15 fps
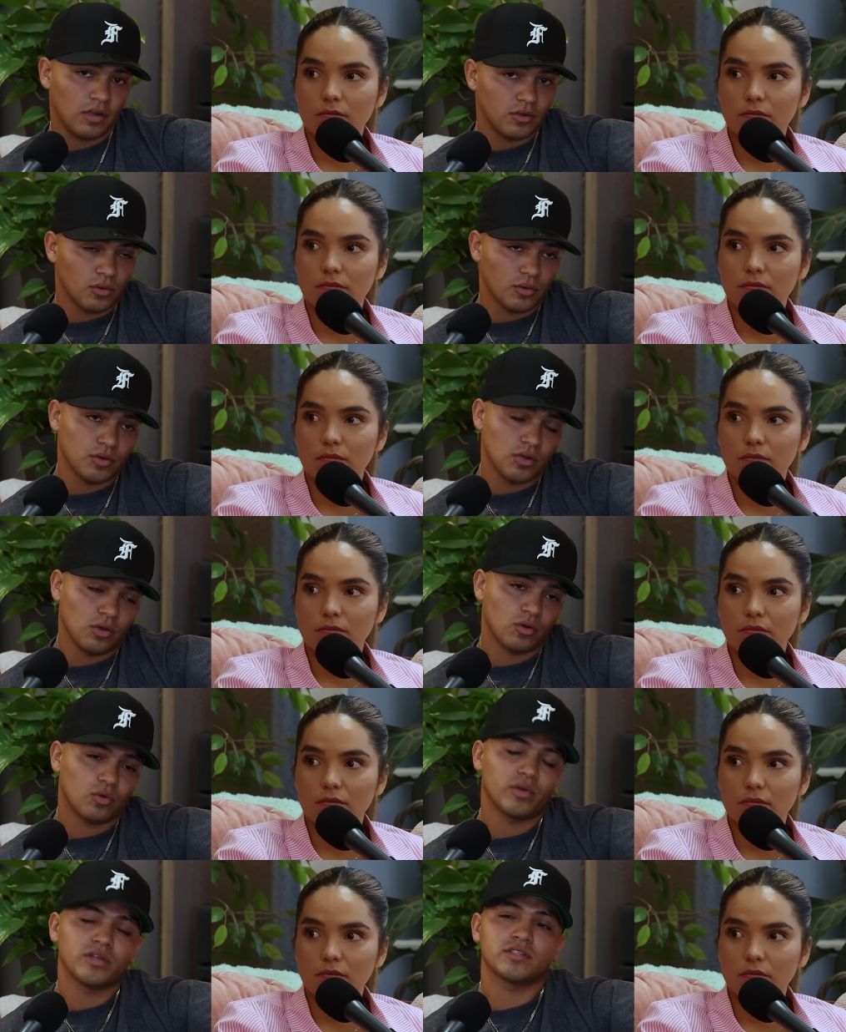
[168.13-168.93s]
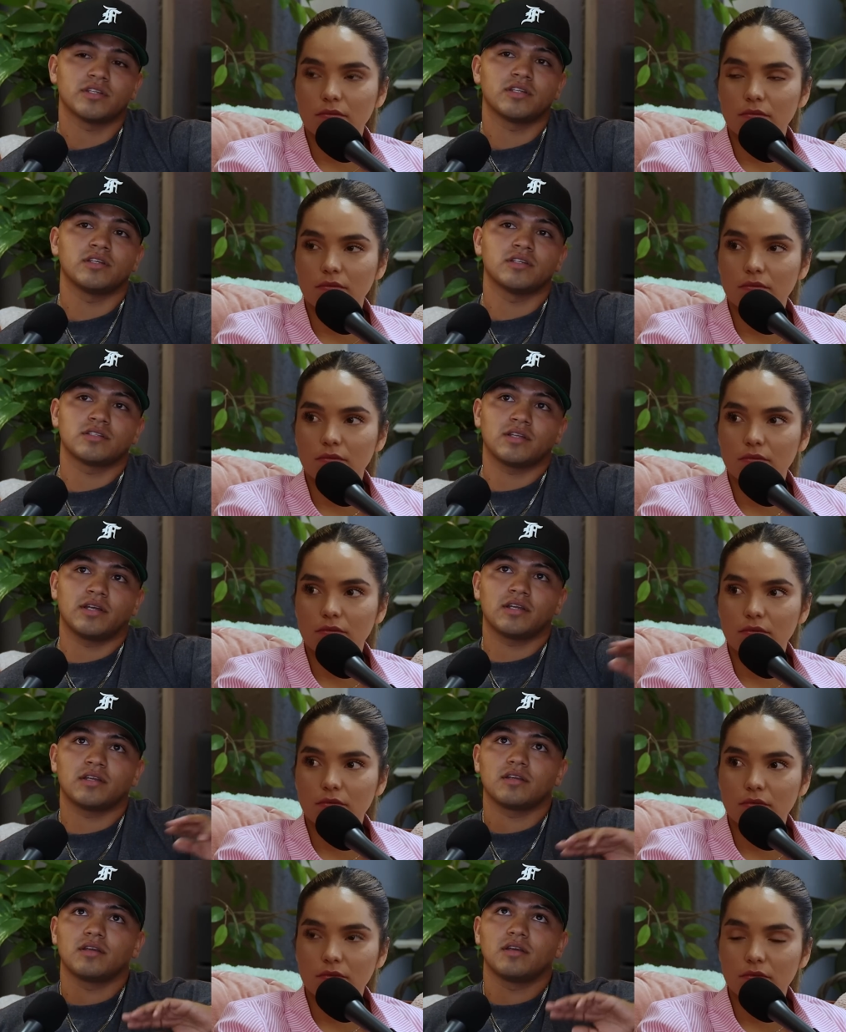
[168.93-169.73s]
Speaker 1: y'all don't know, Queensland is,
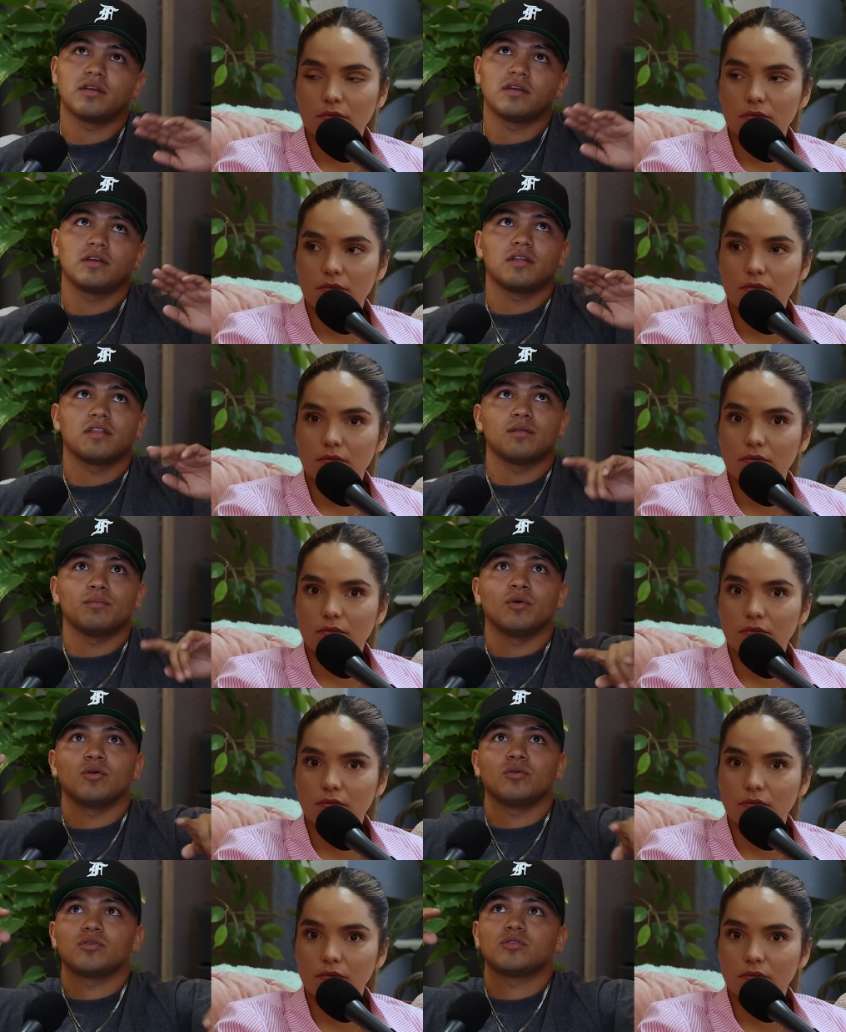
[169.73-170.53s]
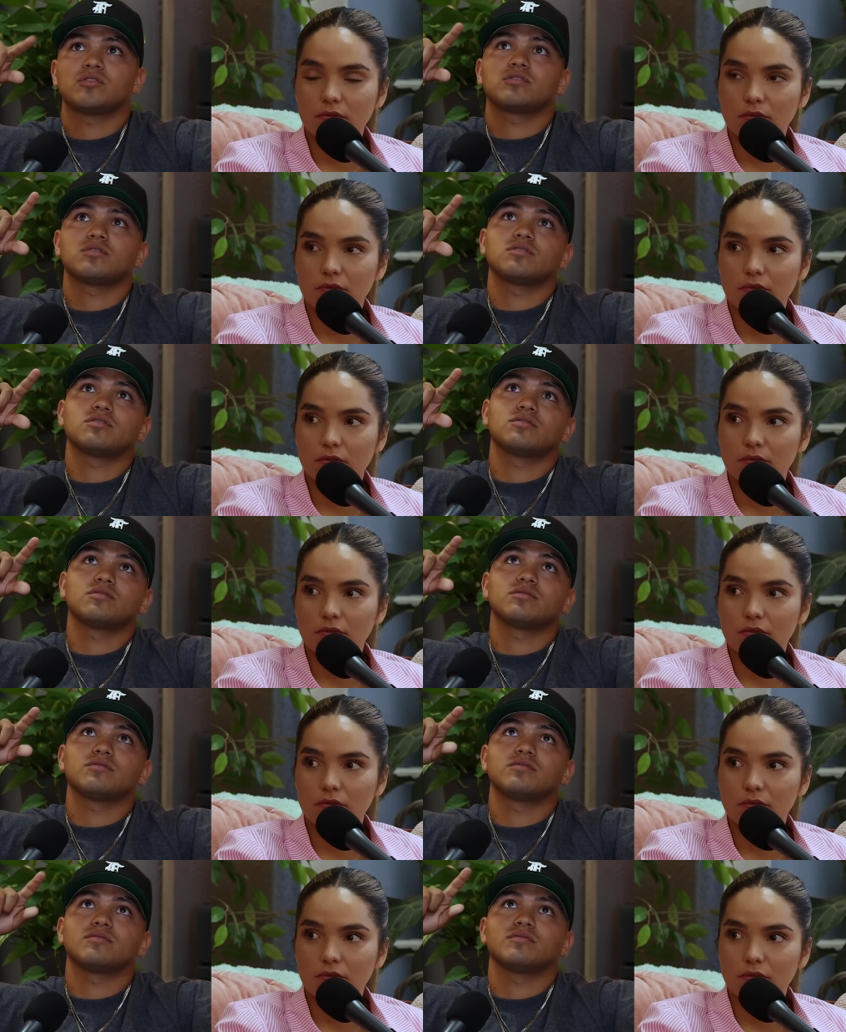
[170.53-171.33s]
like, the most
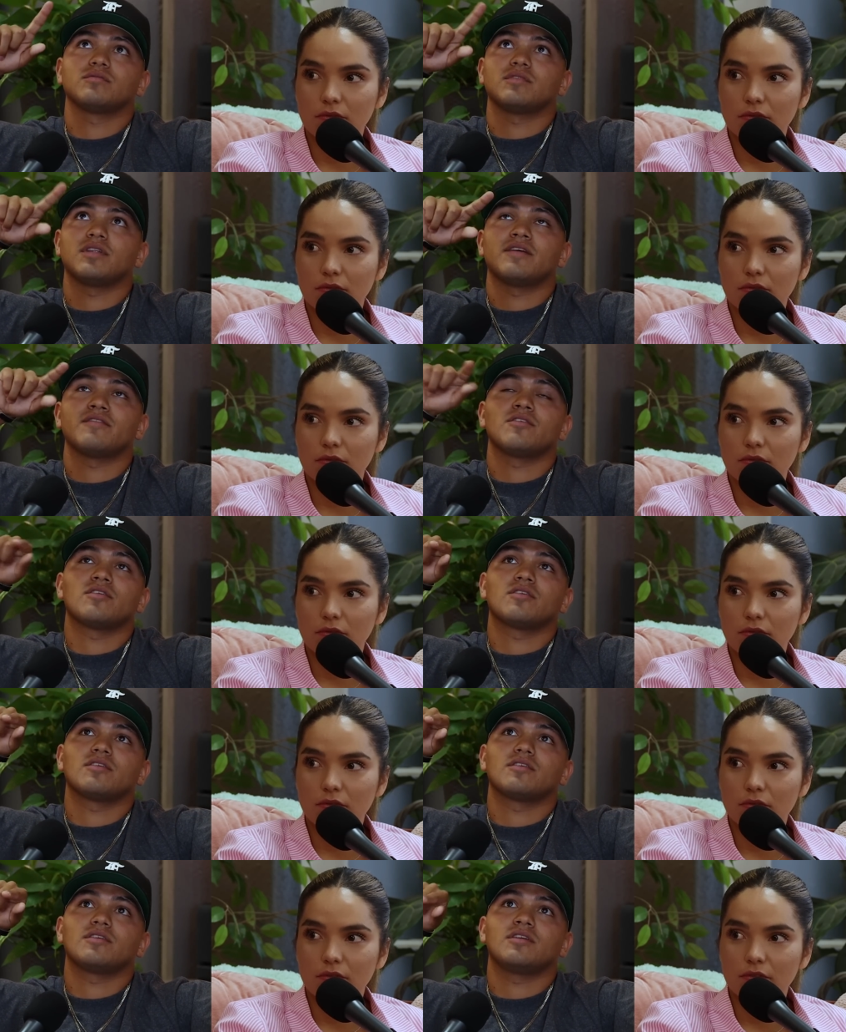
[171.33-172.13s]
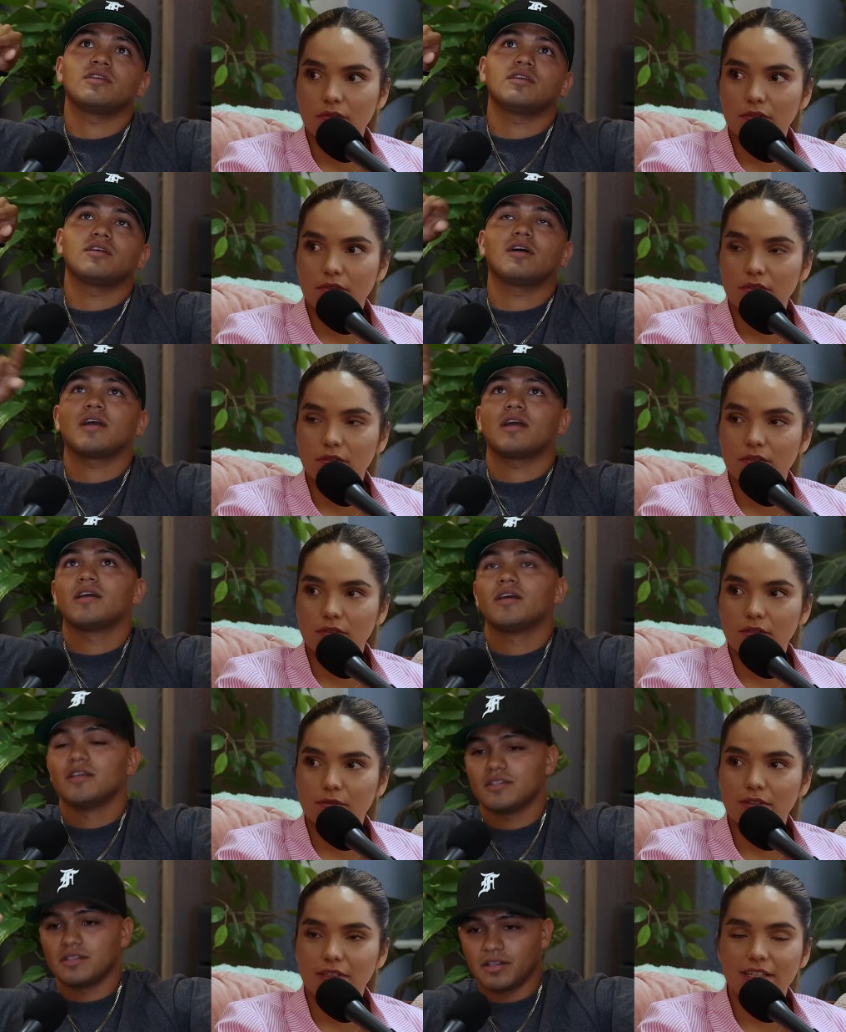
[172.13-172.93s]

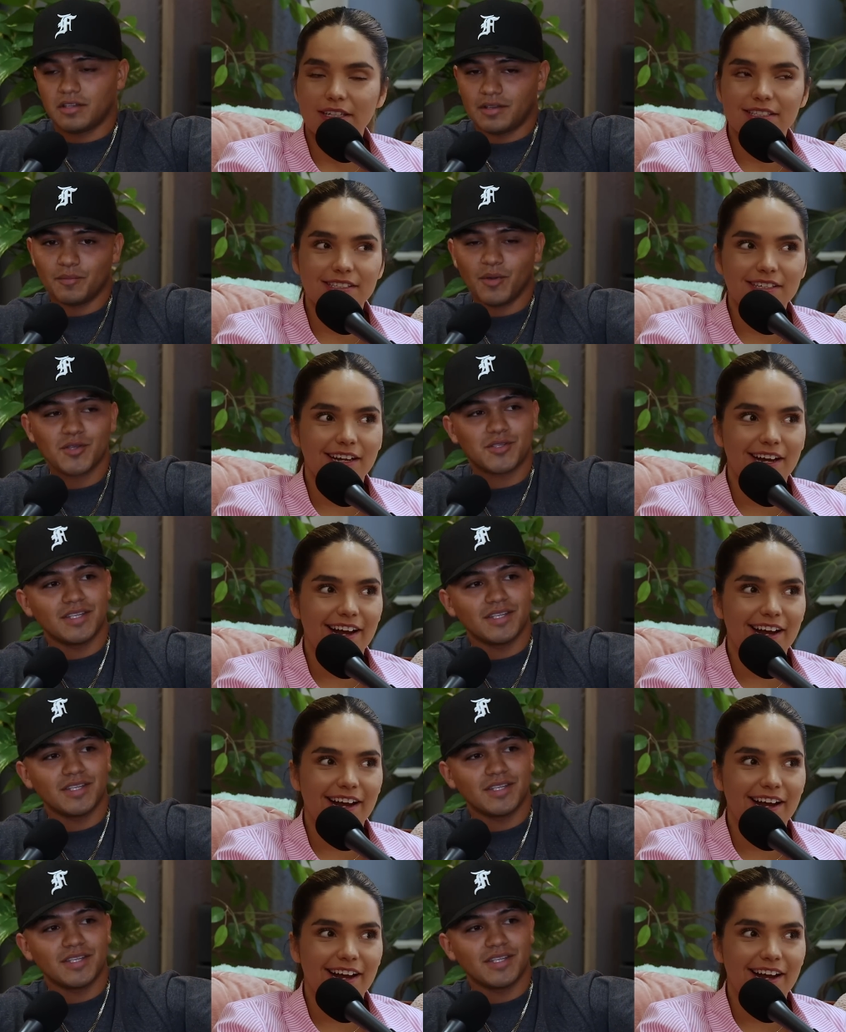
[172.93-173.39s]
the